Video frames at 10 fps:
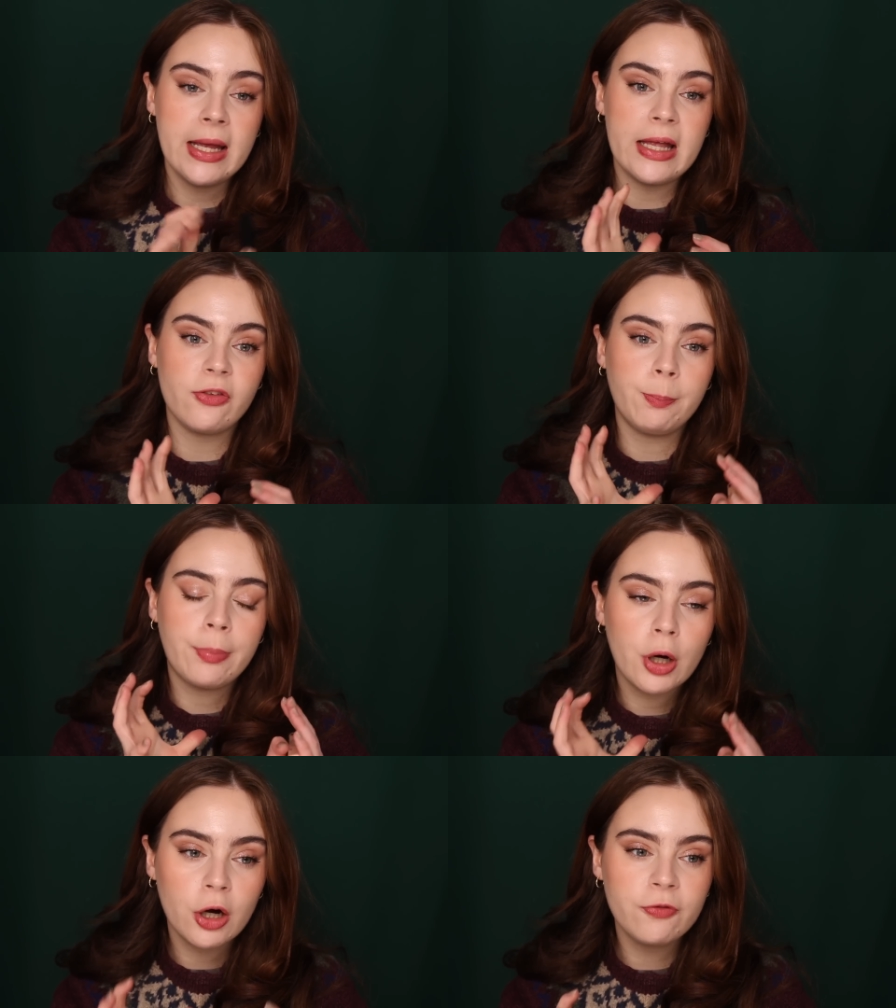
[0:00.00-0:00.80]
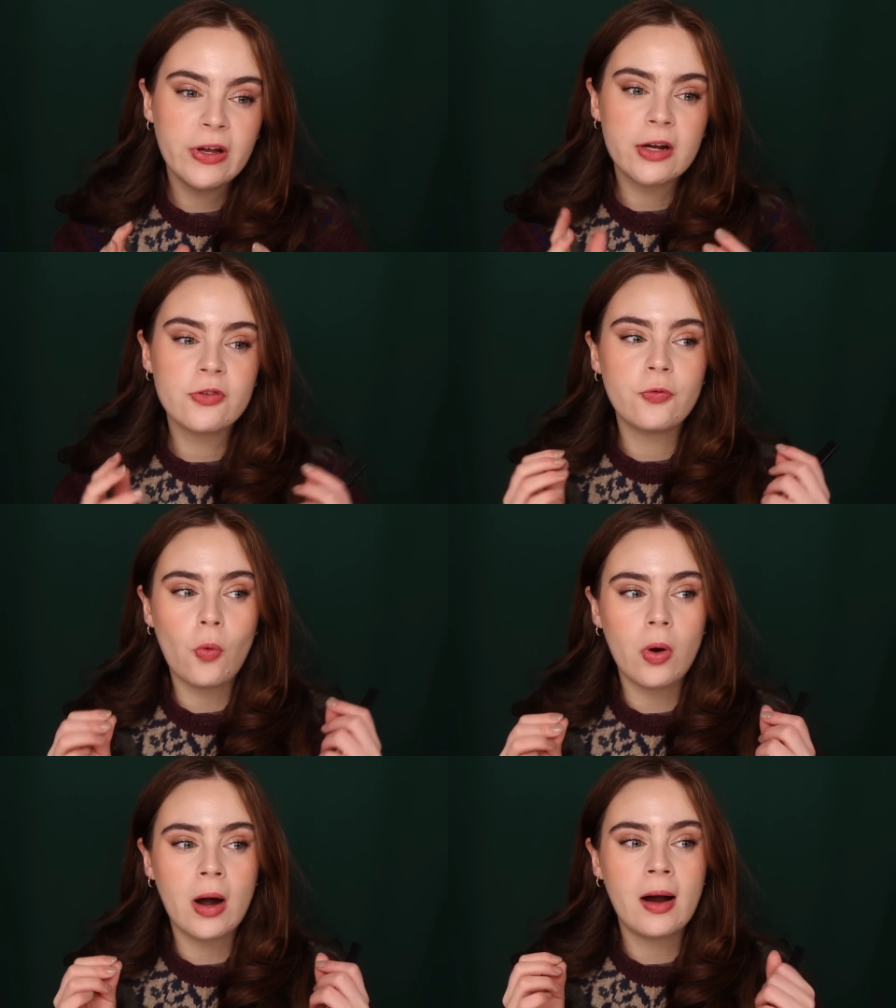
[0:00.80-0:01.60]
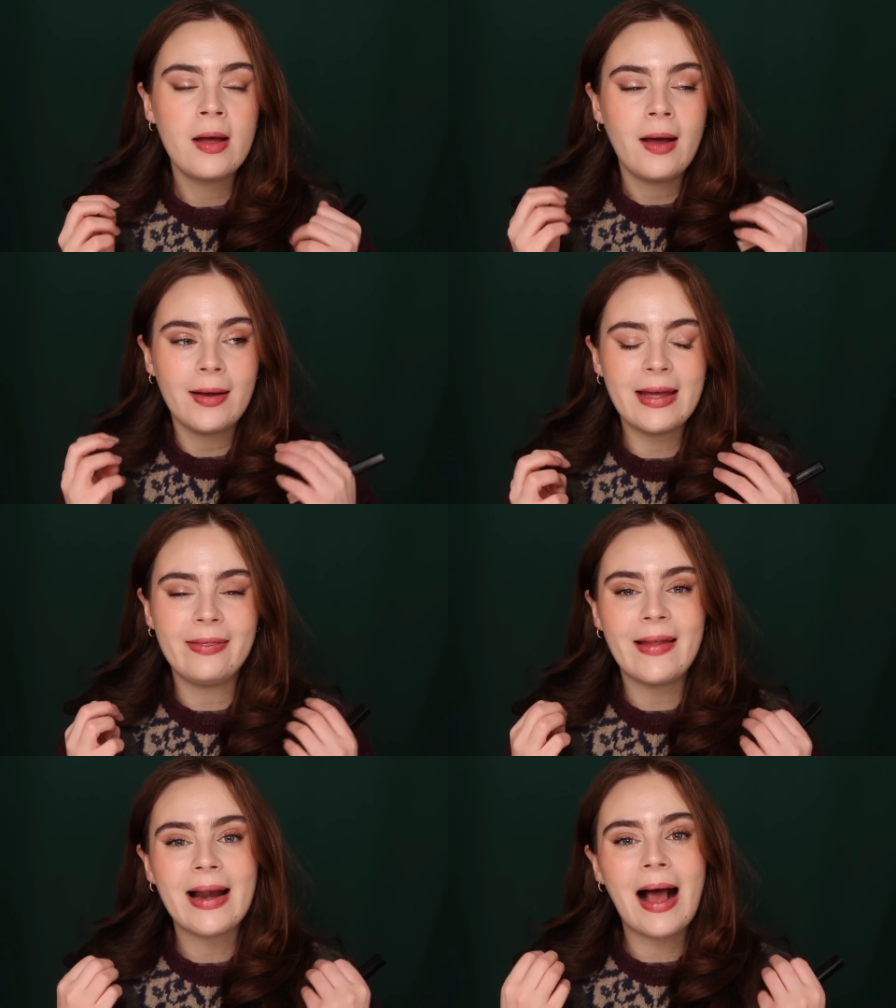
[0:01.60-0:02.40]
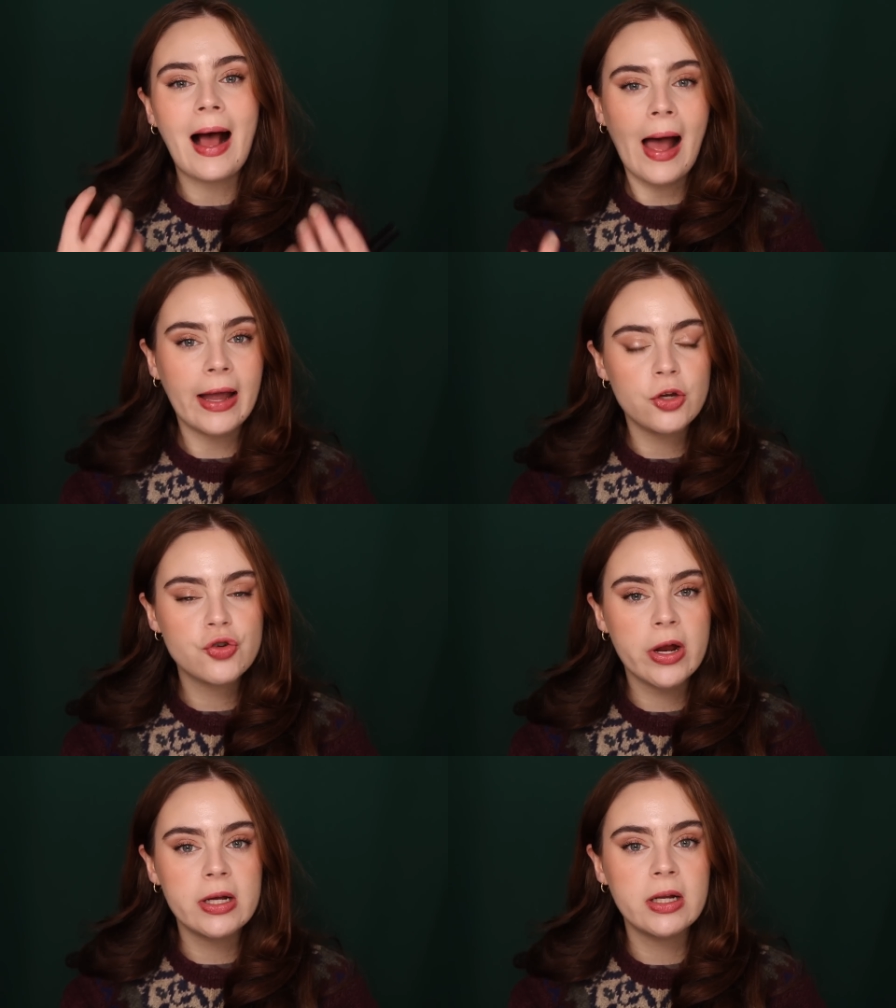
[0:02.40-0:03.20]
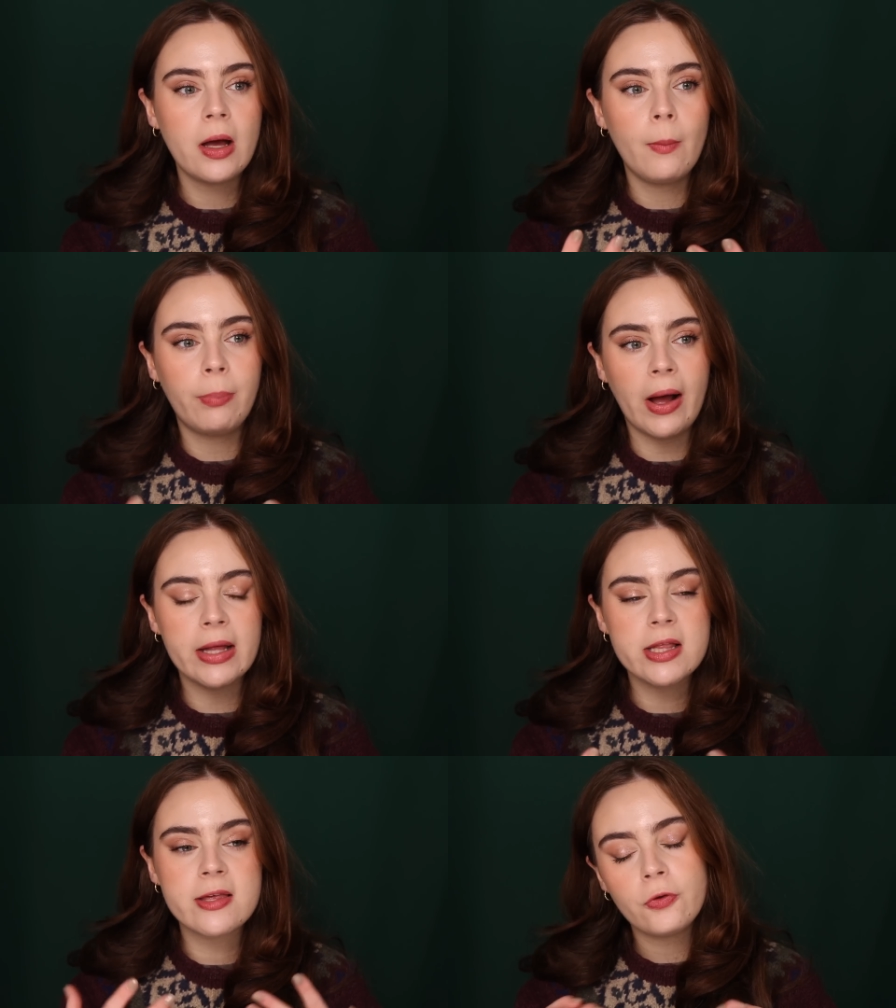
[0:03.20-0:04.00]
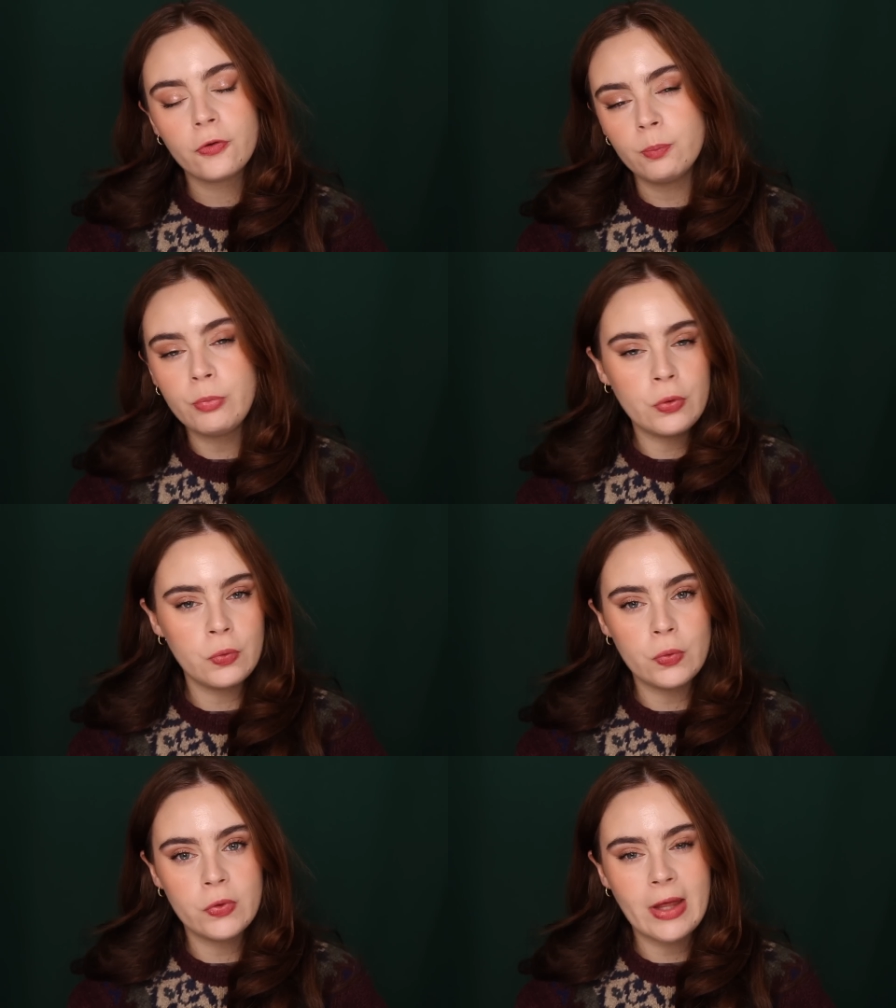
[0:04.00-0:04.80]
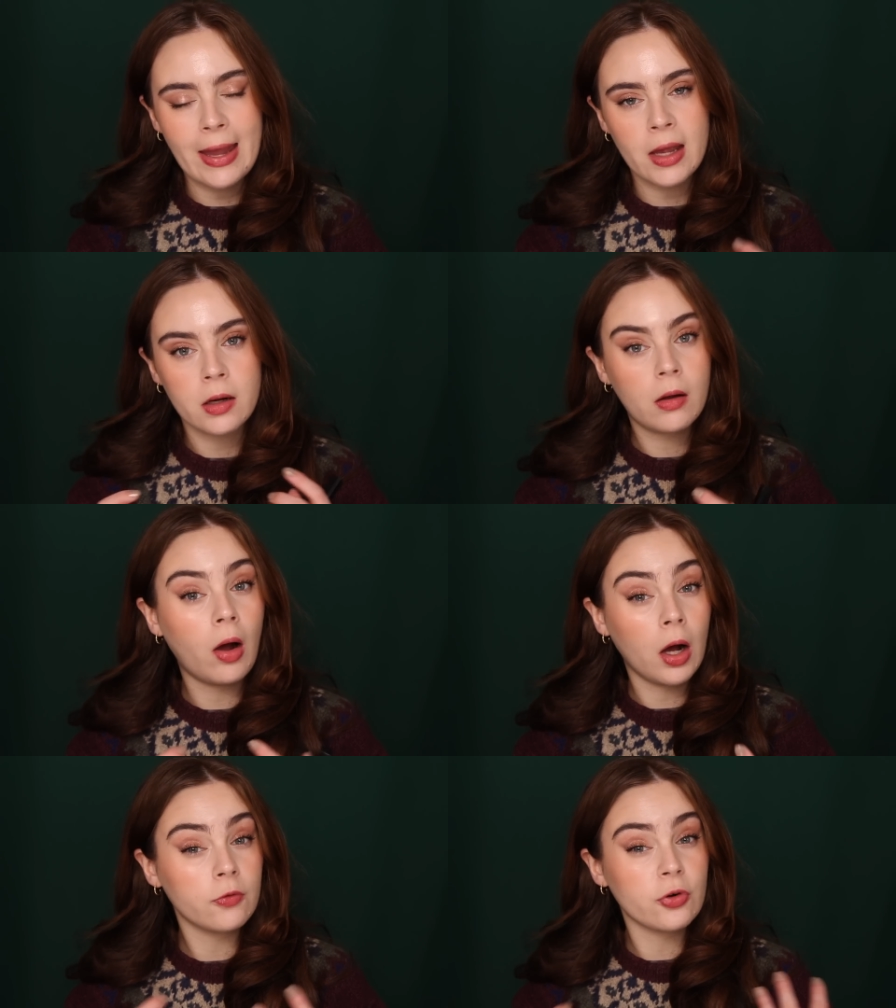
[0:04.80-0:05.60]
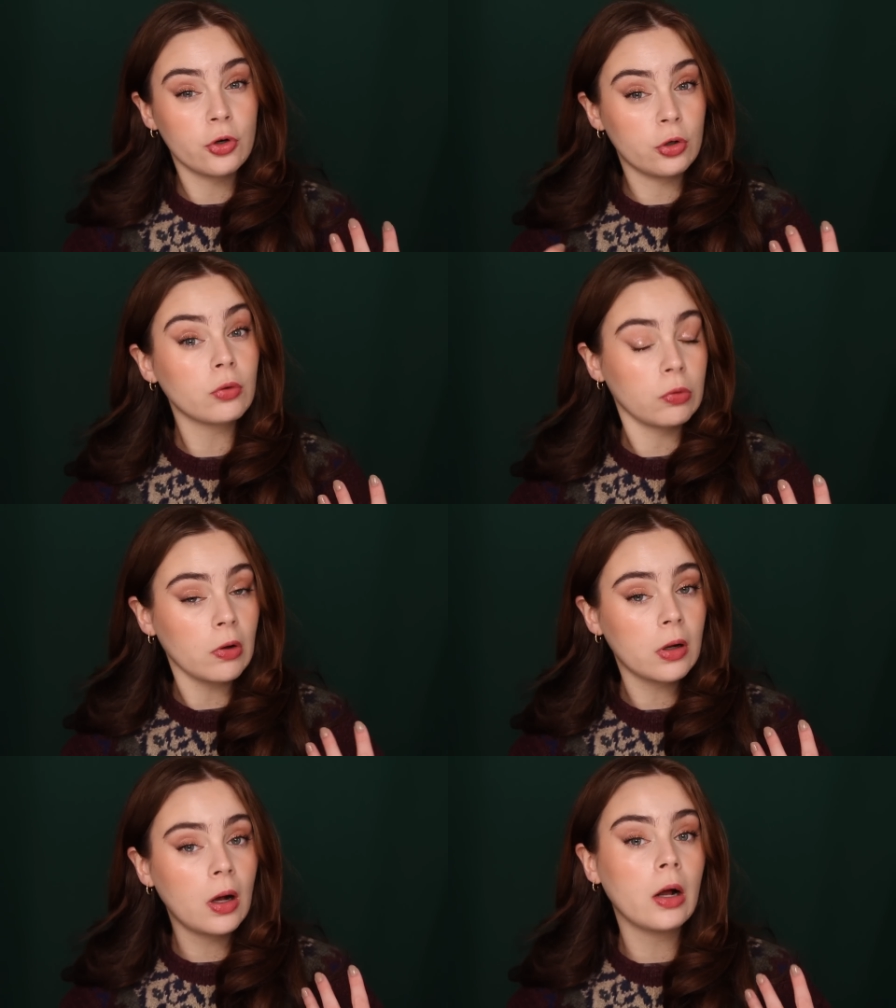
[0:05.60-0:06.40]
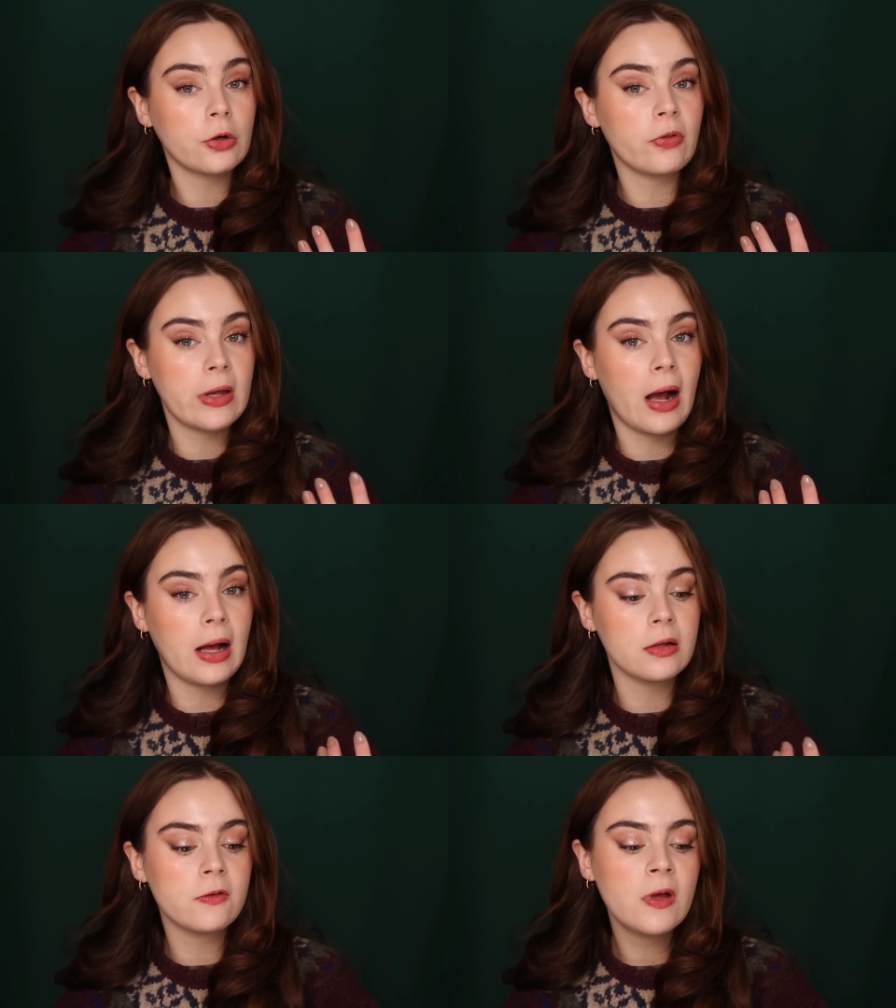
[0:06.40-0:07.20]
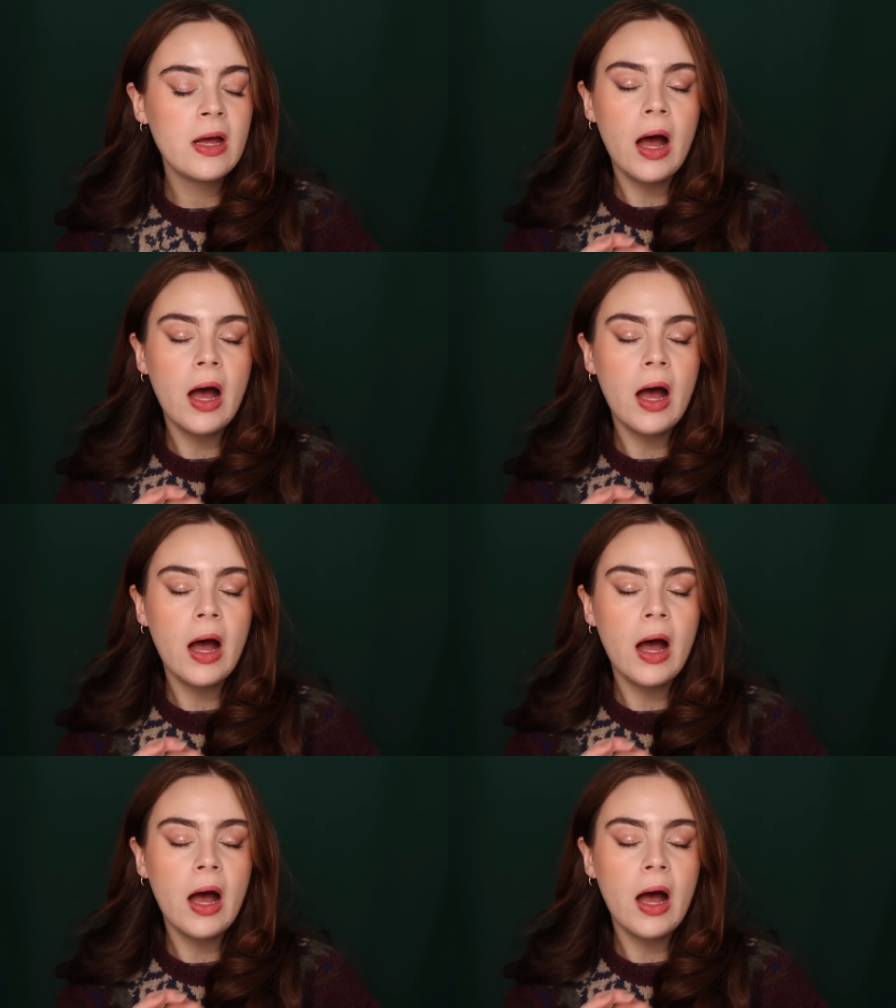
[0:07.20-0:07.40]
It's perfect for, again, that hydrated but smooth and covered look under the eyes.